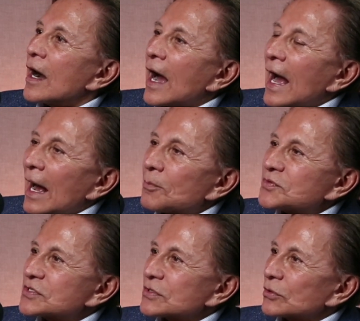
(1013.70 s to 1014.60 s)

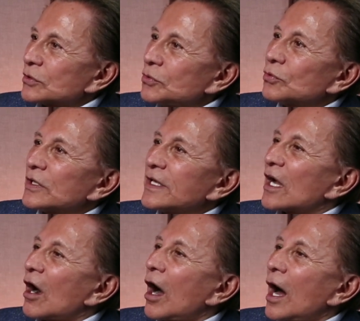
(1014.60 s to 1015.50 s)
absolutely
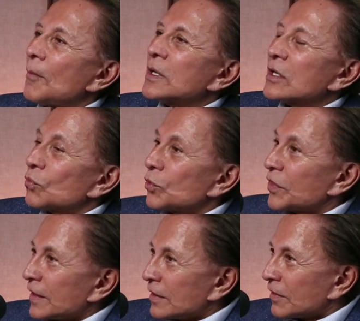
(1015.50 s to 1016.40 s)
common
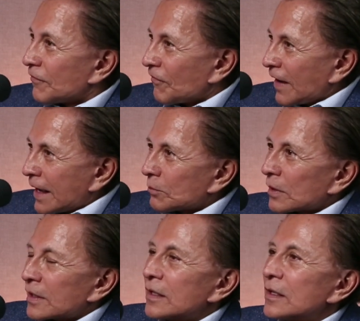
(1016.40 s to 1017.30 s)
within the
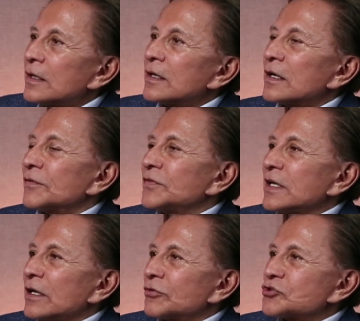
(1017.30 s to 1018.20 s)
family of
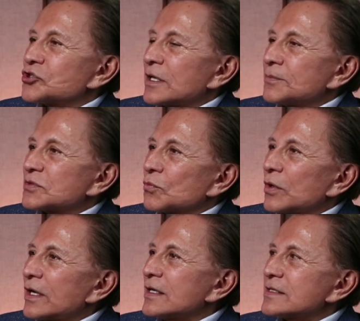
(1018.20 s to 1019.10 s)
dealerships.
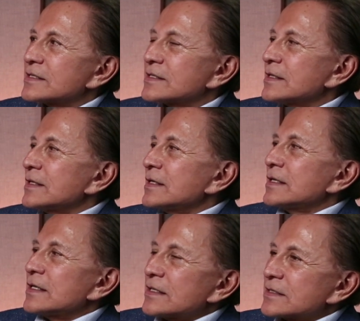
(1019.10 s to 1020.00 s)
What is
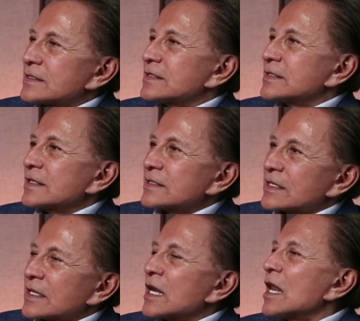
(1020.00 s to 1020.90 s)
is is
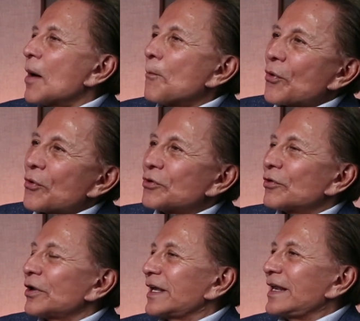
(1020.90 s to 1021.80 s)
the number you're
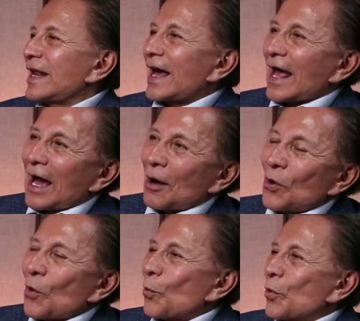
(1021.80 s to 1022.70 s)
looking at? How
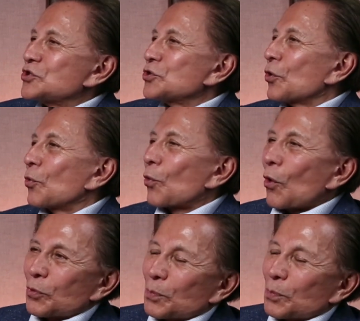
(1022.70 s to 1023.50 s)
what's your growth